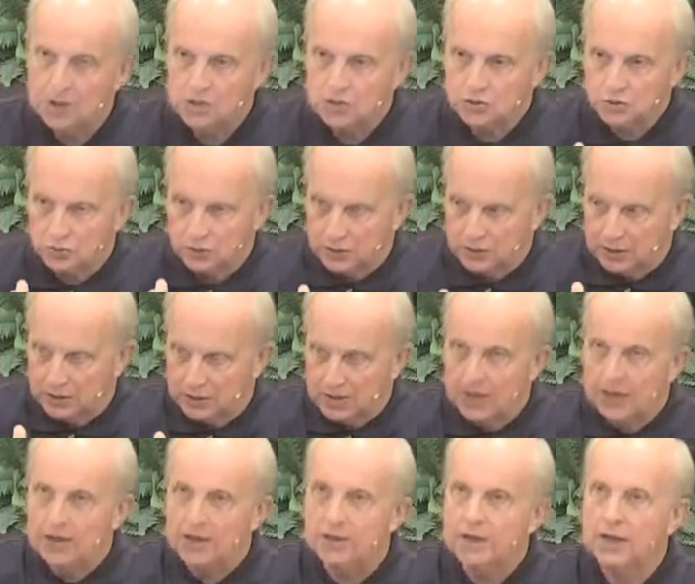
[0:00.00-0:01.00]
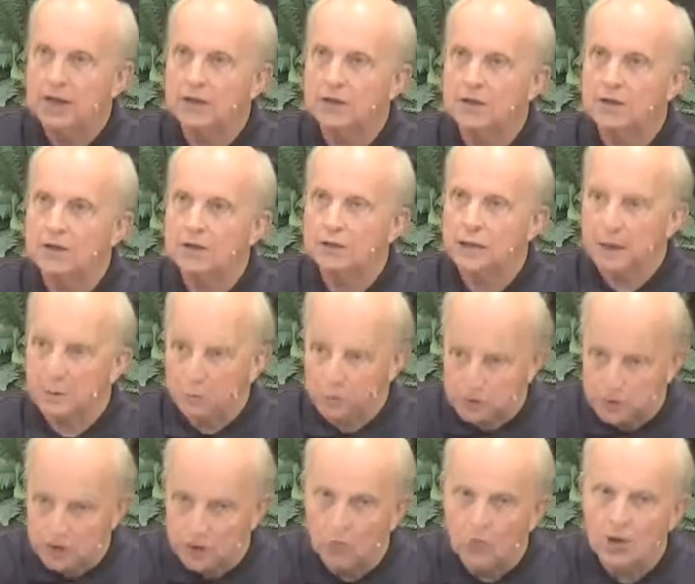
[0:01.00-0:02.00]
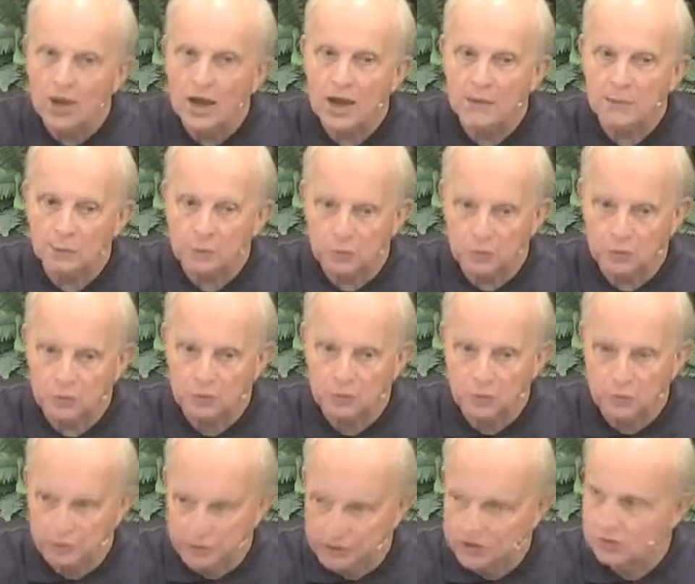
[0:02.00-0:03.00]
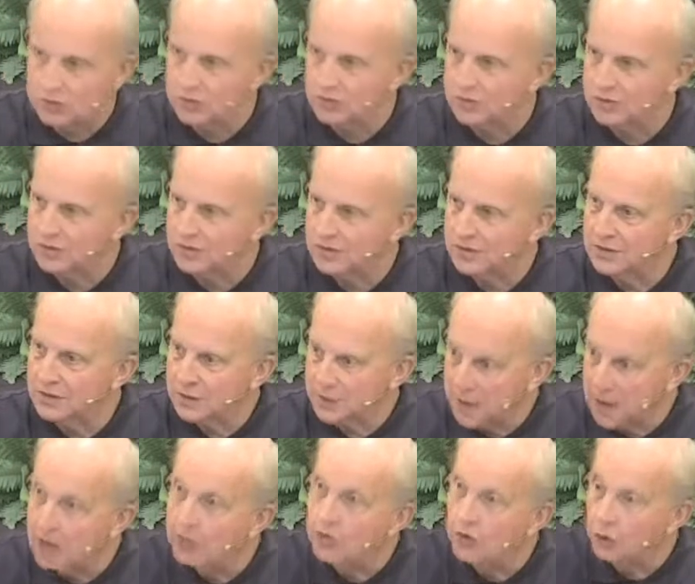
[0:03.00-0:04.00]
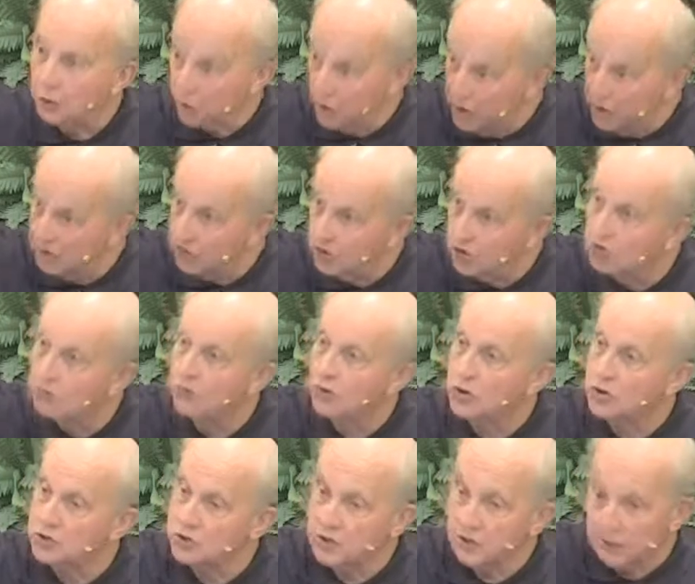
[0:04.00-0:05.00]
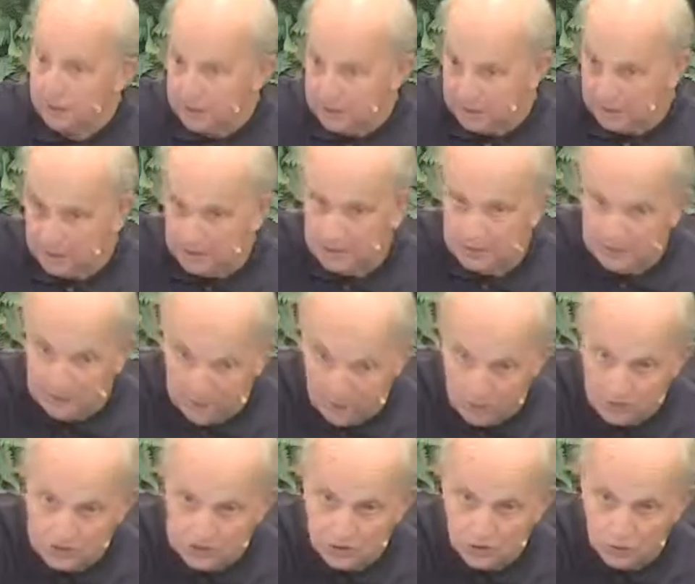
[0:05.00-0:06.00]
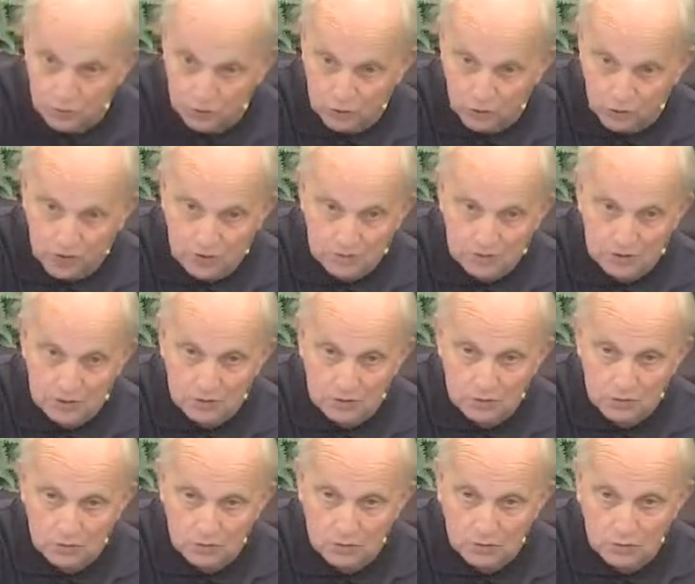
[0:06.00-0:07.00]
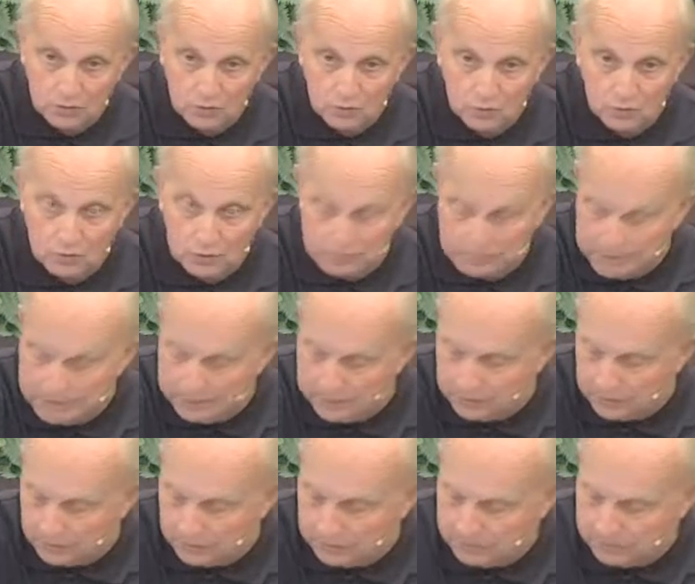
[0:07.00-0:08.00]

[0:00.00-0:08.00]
So get it again, that was not what happened with this one. God, the creator of the universe, enters into agreement with the people.